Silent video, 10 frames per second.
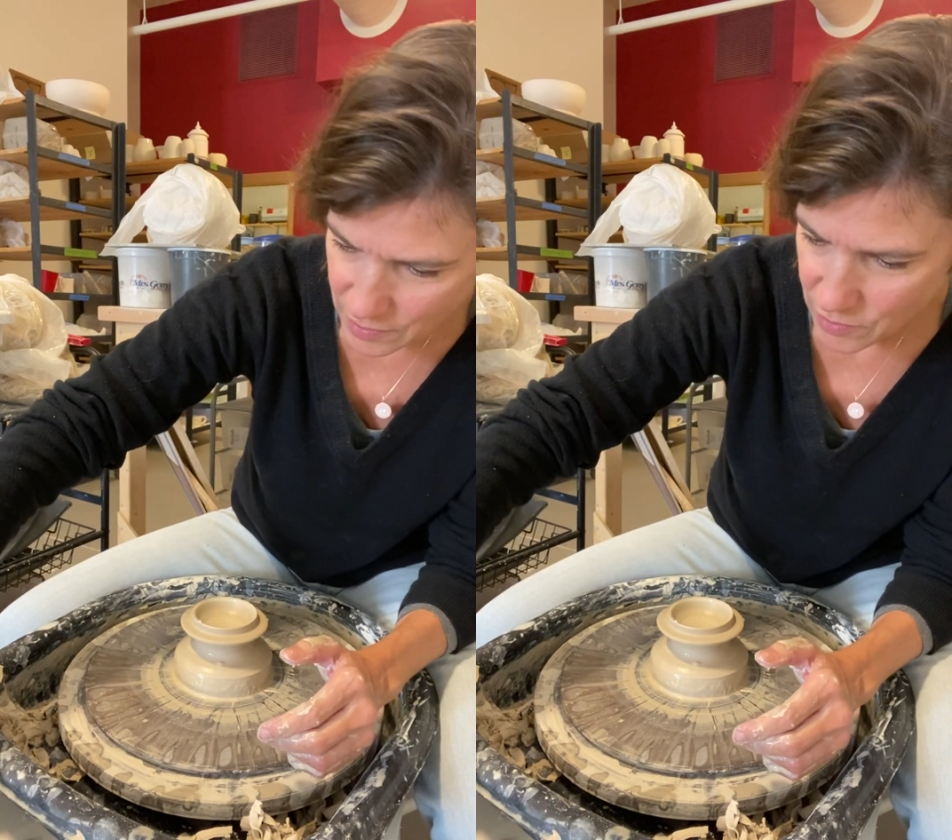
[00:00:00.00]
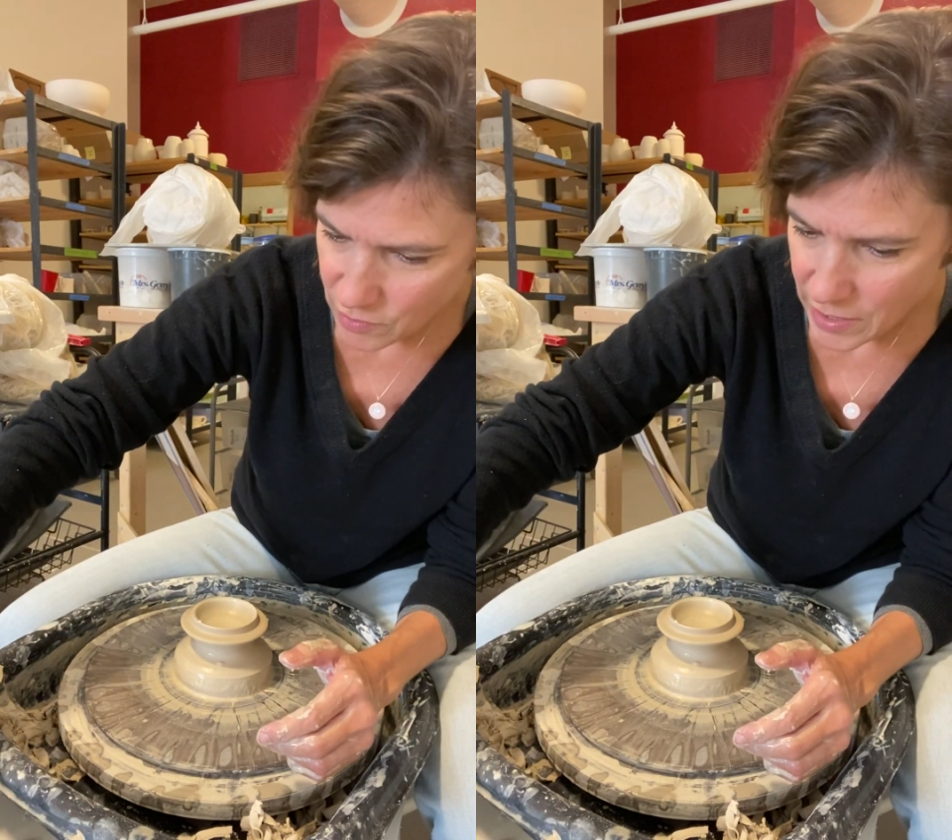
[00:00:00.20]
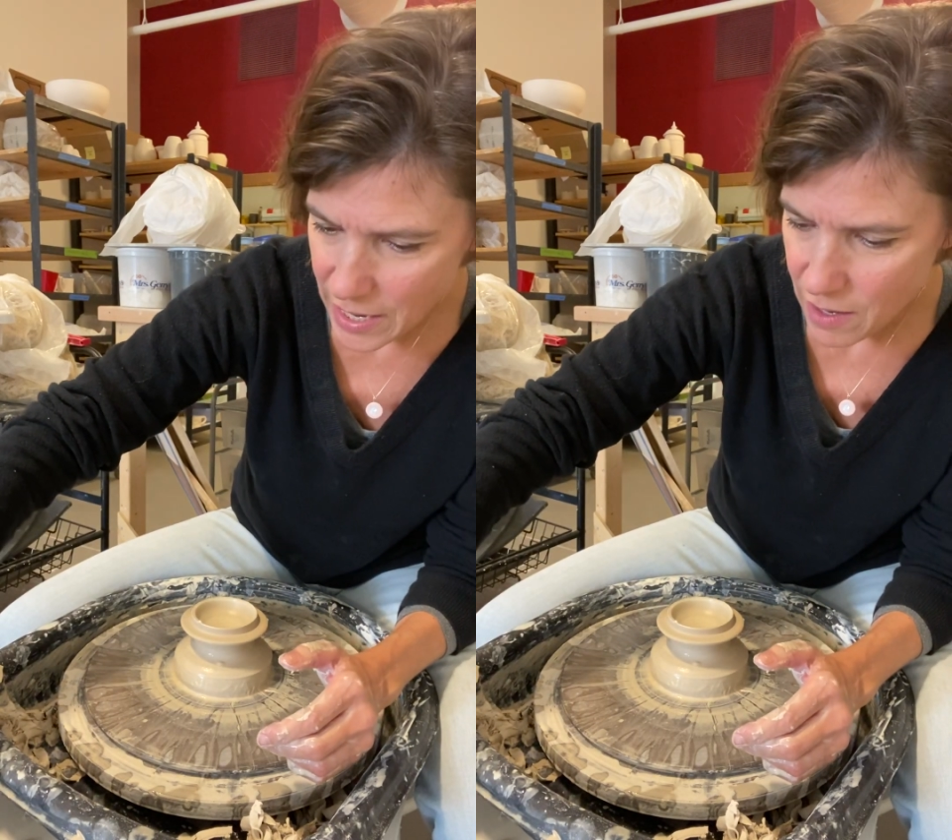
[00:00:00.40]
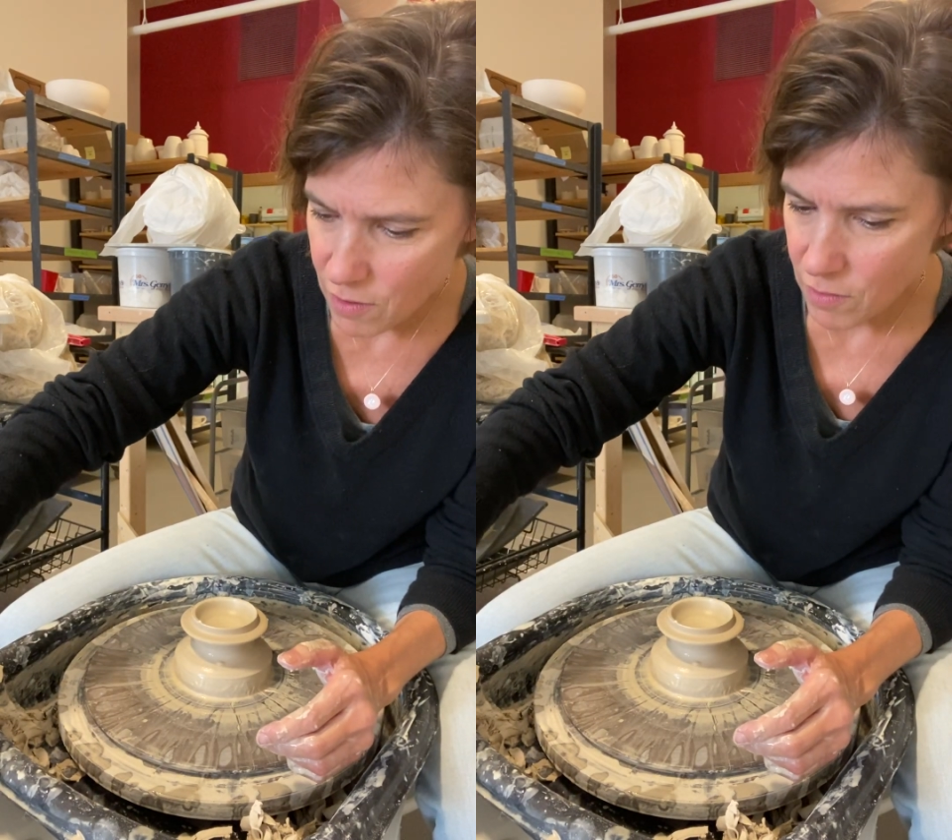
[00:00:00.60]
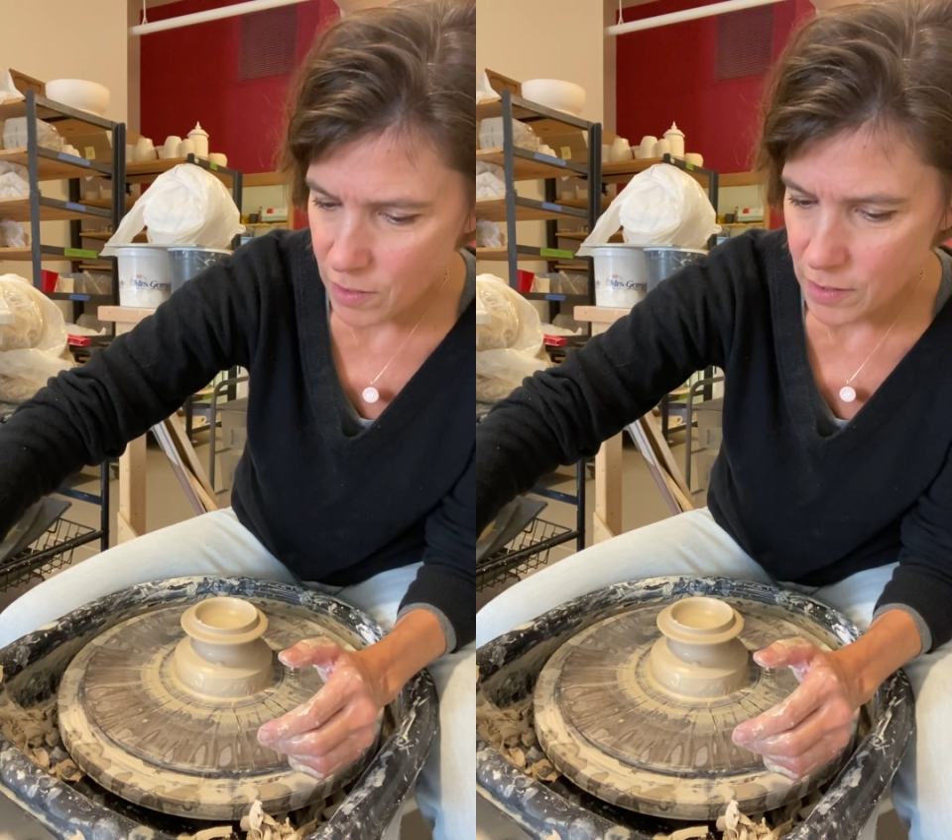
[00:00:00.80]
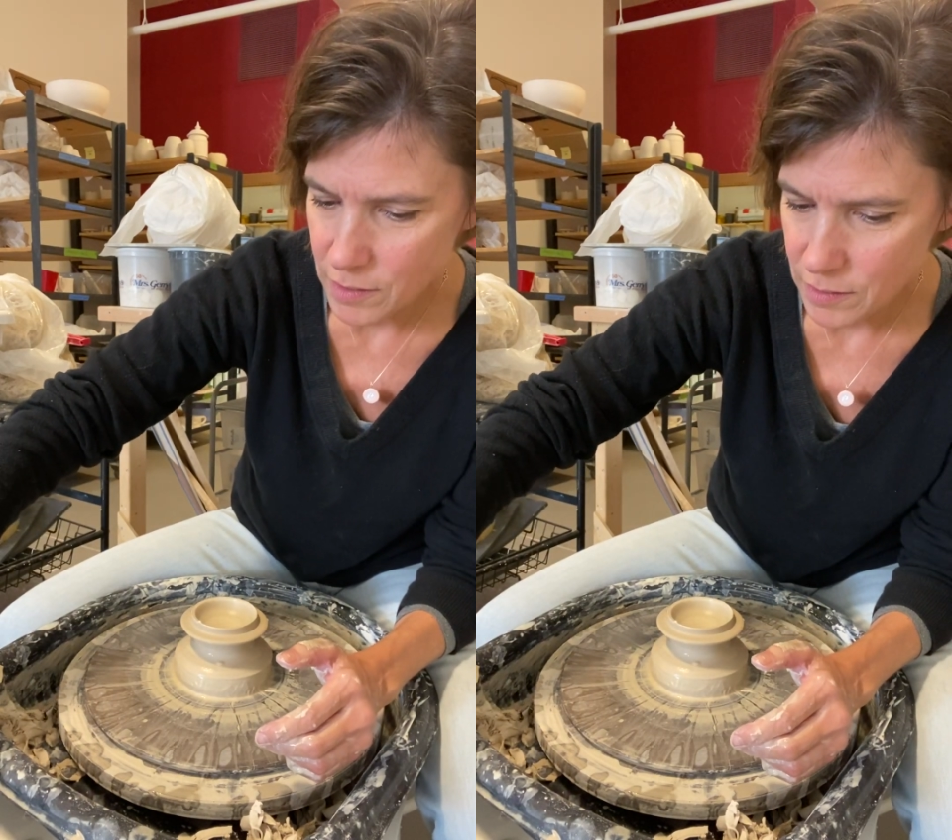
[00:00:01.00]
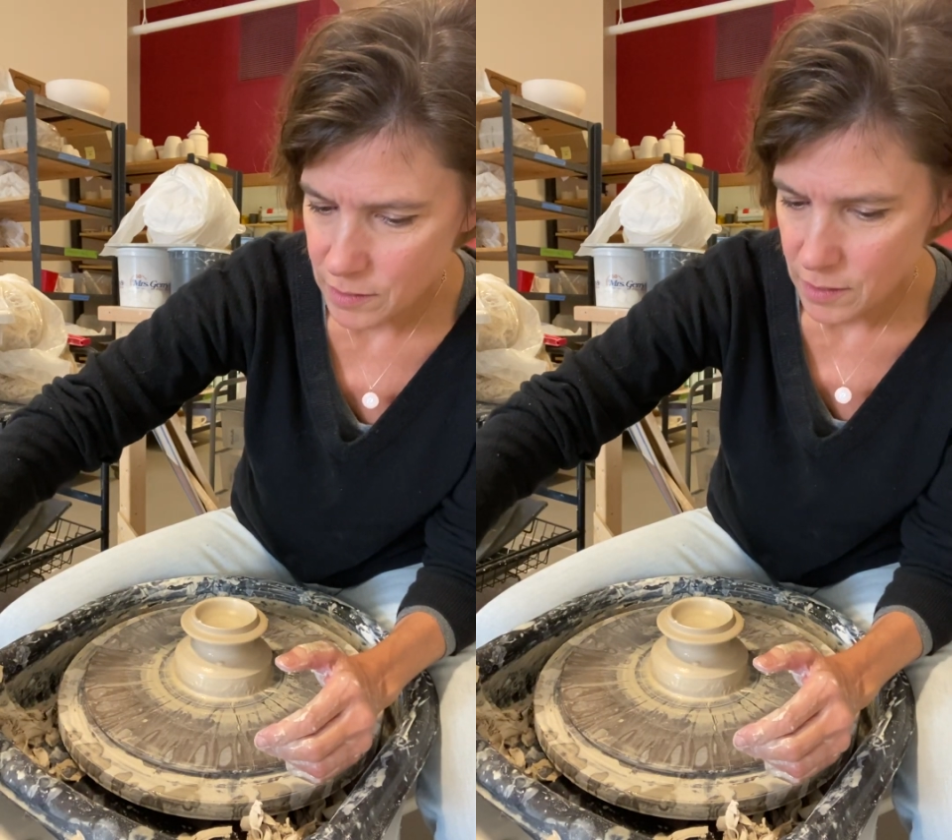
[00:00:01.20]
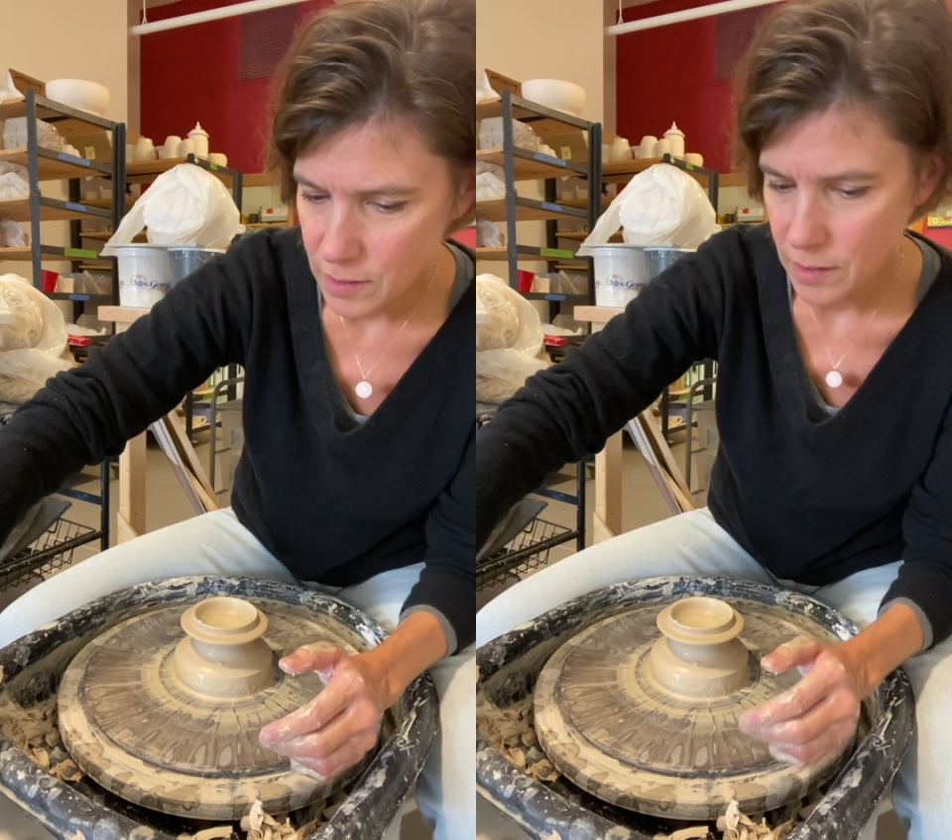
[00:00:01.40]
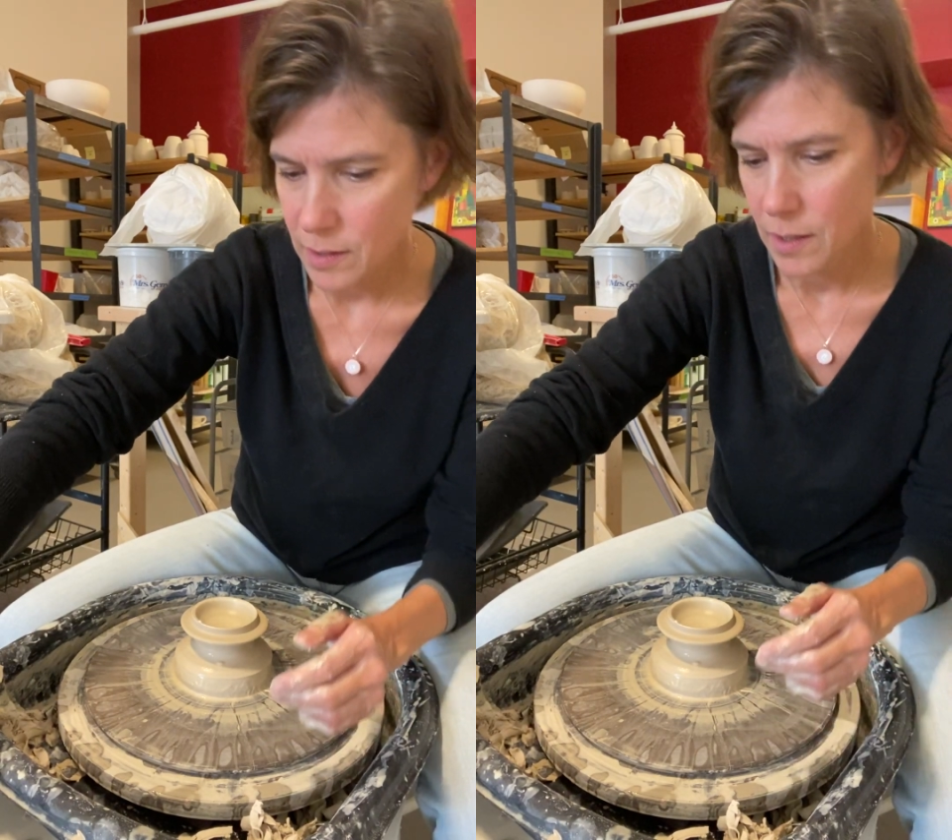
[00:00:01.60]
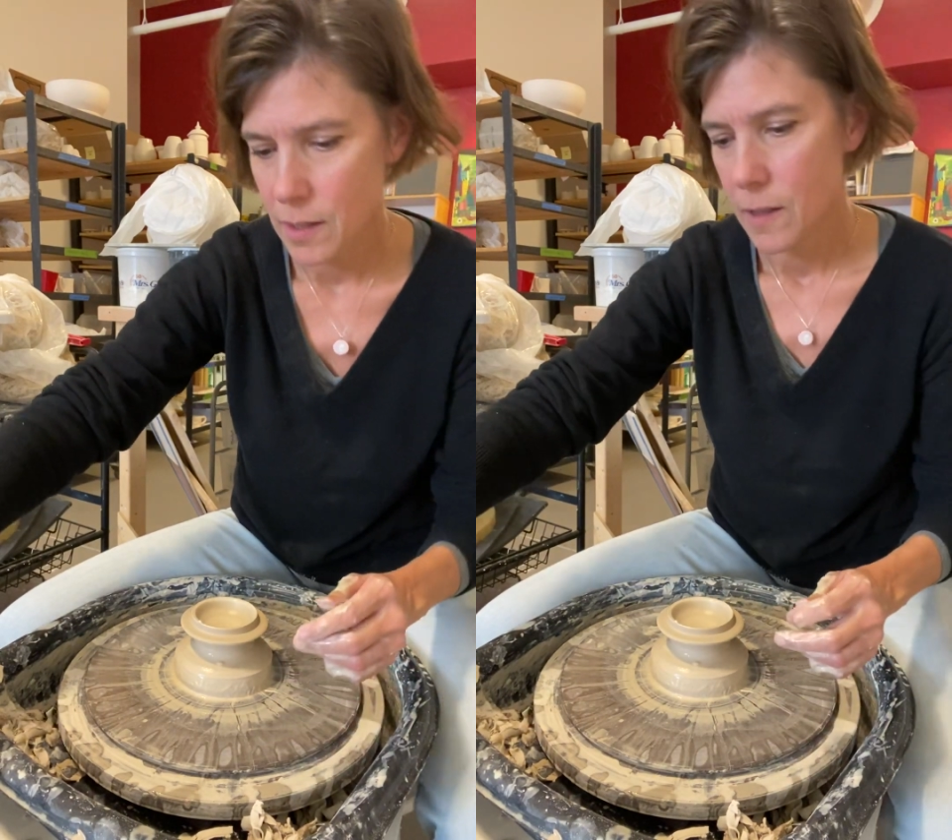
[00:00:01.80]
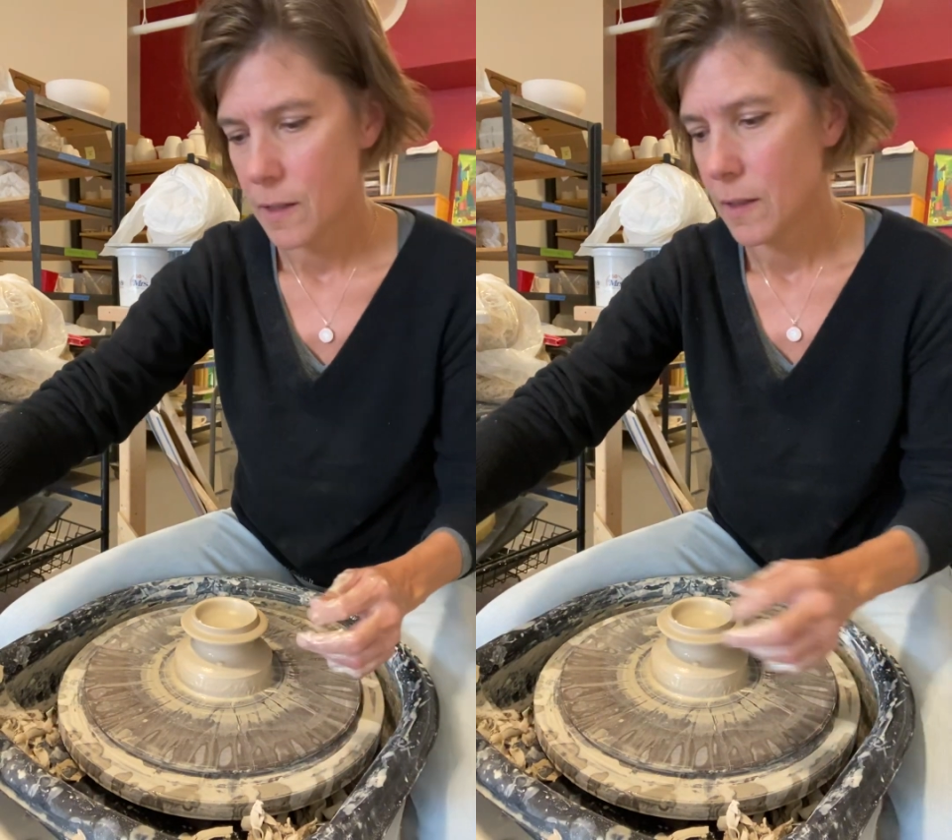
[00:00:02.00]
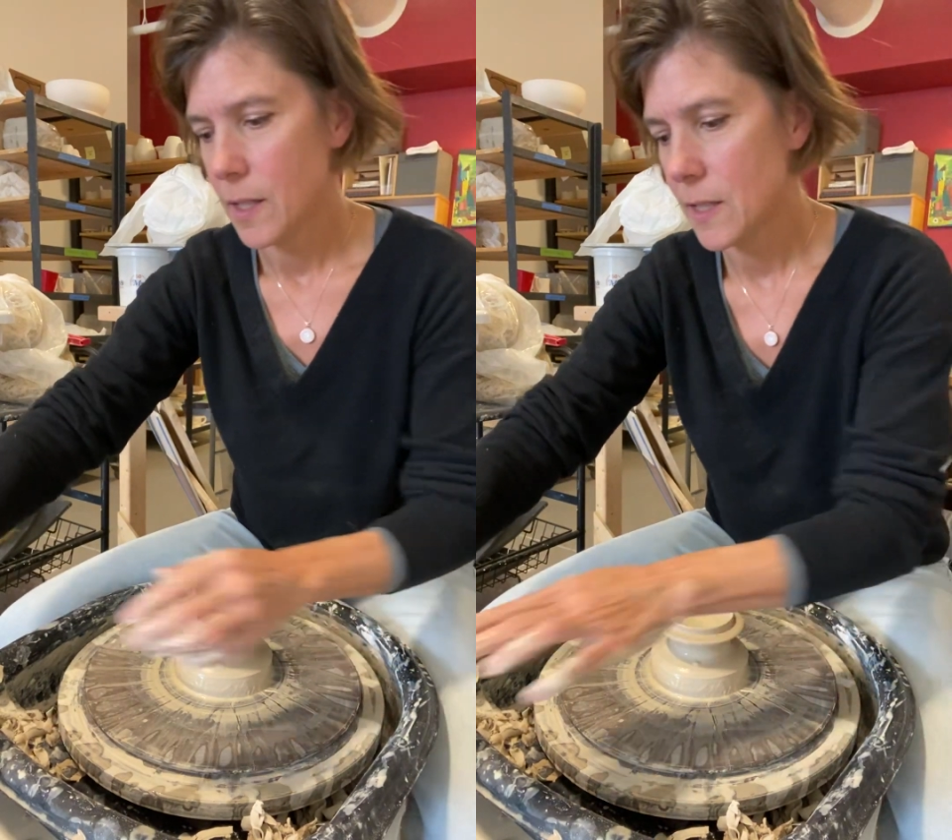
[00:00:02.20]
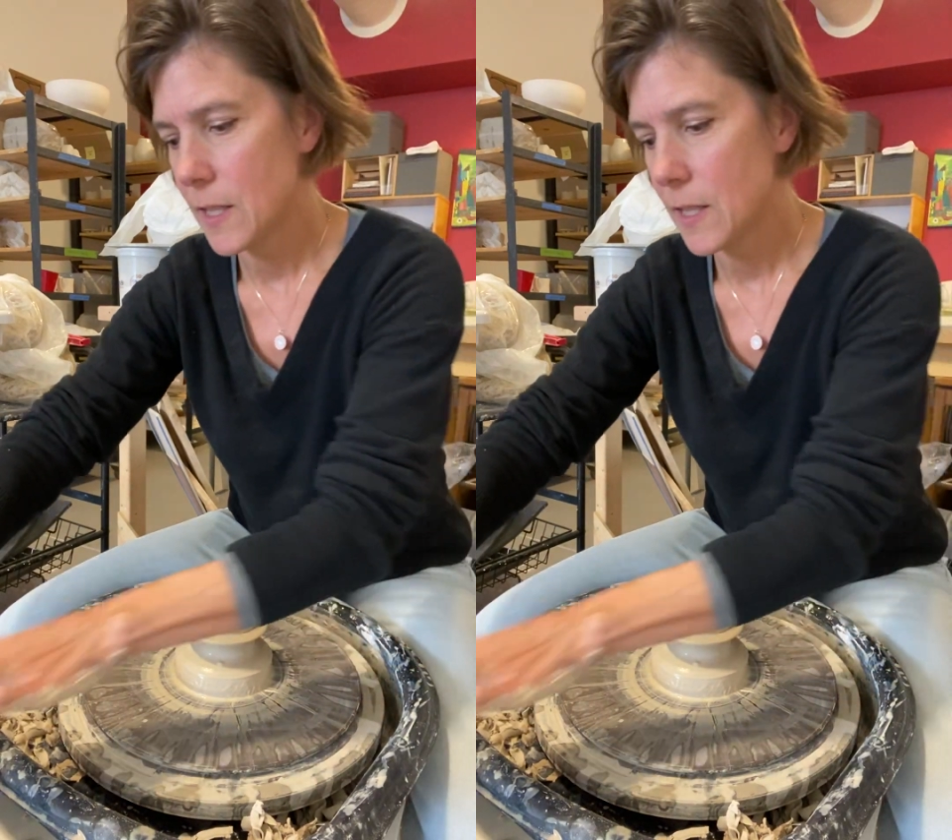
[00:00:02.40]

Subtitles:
So now, let's